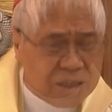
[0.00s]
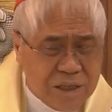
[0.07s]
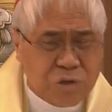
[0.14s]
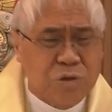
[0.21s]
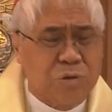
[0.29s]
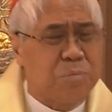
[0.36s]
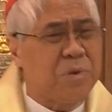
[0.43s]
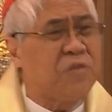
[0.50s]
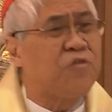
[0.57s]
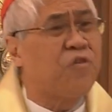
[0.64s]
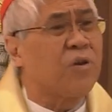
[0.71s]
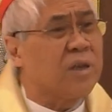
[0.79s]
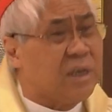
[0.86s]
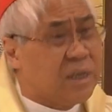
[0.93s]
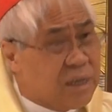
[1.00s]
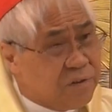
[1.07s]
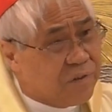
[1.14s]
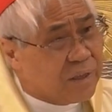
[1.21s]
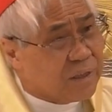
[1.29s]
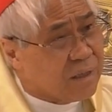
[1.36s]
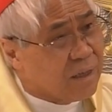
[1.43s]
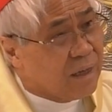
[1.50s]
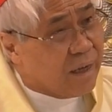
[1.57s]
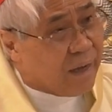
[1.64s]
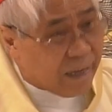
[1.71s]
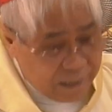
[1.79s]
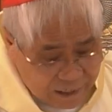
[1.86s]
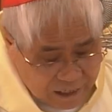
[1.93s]
he could be forgiven.
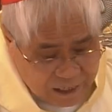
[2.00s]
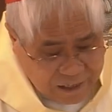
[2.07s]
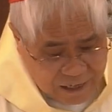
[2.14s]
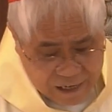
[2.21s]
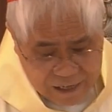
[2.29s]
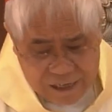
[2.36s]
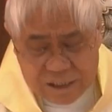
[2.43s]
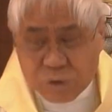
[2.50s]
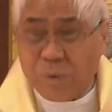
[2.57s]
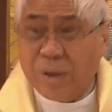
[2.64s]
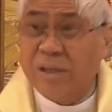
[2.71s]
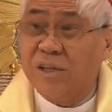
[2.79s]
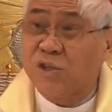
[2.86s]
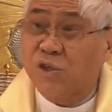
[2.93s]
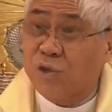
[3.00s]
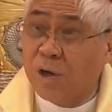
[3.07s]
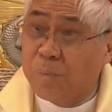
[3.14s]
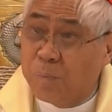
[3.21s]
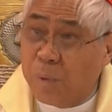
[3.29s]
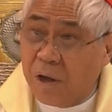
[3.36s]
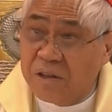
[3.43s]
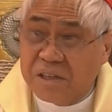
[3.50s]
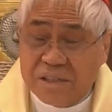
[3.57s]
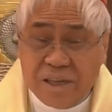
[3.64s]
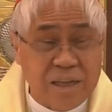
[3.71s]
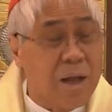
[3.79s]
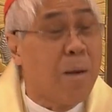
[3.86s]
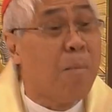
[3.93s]
And Ananias, when he saw Paul, he
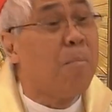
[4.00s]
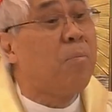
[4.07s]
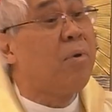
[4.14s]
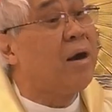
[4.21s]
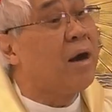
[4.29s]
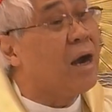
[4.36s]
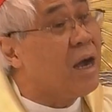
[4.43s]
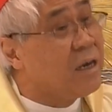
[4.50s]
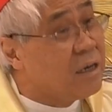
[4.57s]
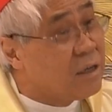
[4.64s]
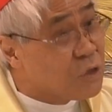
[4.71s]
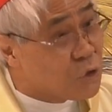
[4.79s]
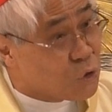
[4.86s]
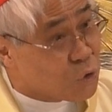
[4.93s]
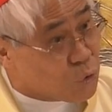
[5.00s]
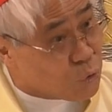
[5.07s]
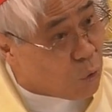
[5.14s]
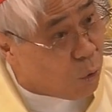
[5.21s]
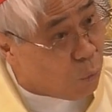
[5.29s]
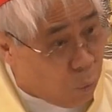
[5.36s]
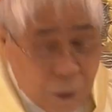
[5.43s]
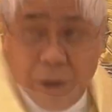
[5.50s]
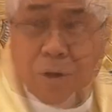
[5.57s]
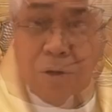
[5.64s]
said, "Brother Saul."